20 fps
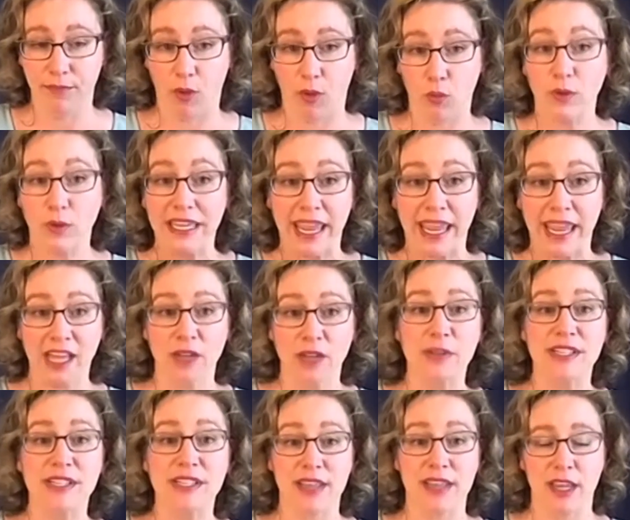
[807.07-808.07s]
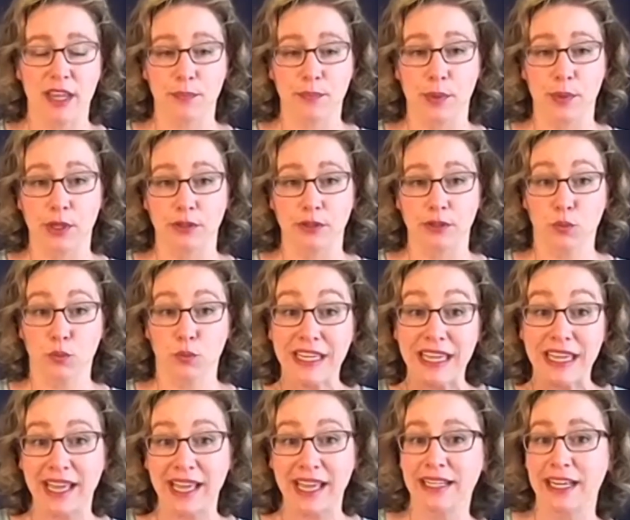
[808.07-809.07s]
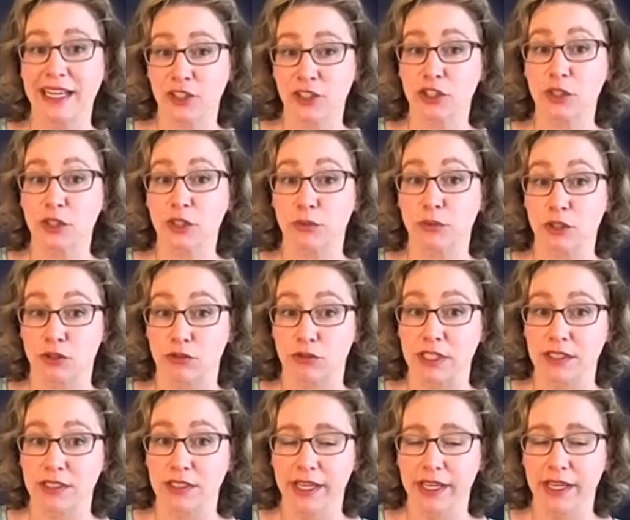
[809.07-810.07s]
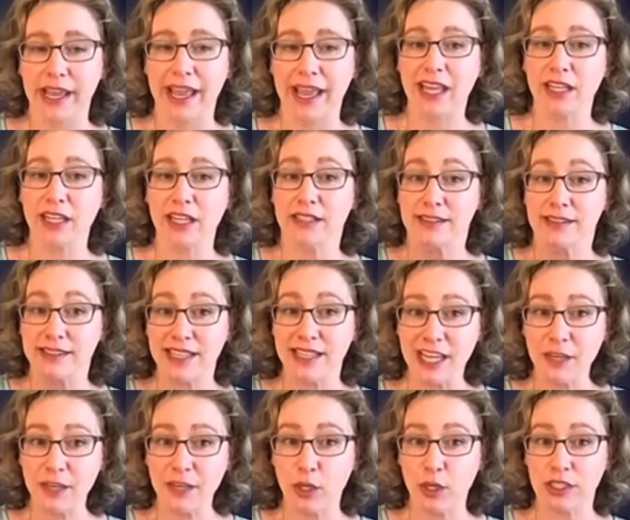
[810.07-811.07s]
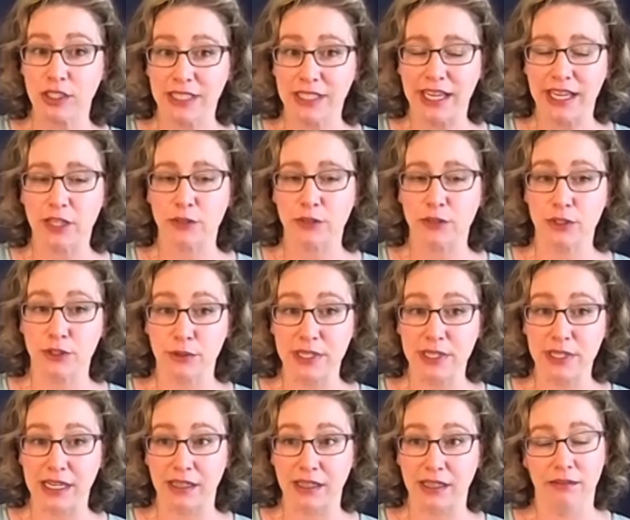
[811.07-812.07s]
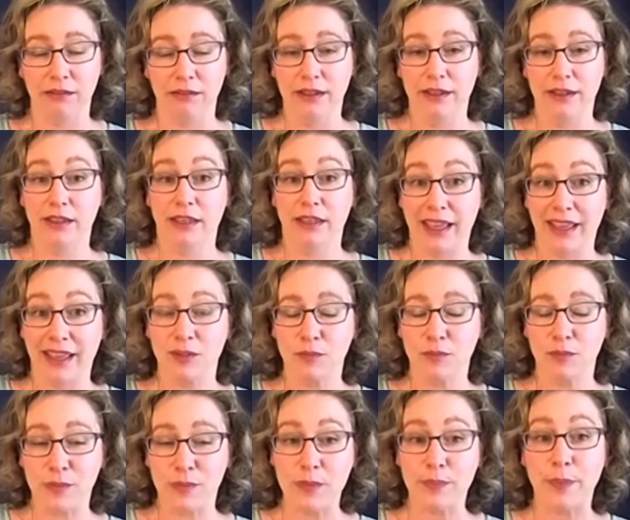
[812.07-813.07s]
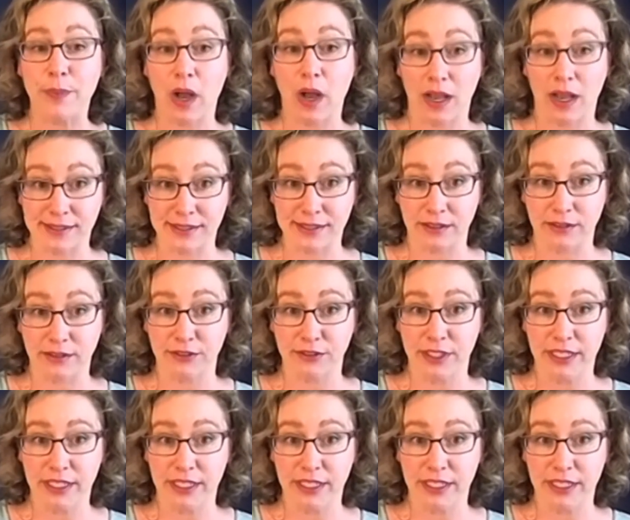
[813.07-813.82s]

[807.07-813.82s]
We can be staying put. We can actually retreat. And staying put and retreating can be positive.